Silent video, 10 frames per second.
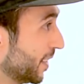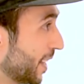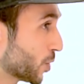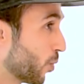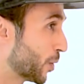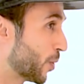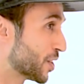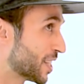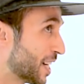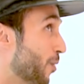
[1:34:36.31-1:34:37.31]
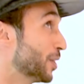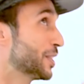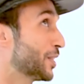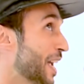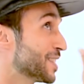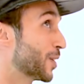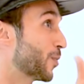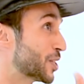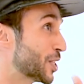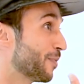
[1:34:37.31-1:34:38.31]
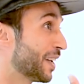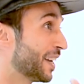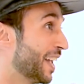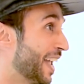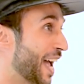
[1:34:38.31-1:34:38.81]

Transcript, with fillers: That's one question. And I wanted to ask the question about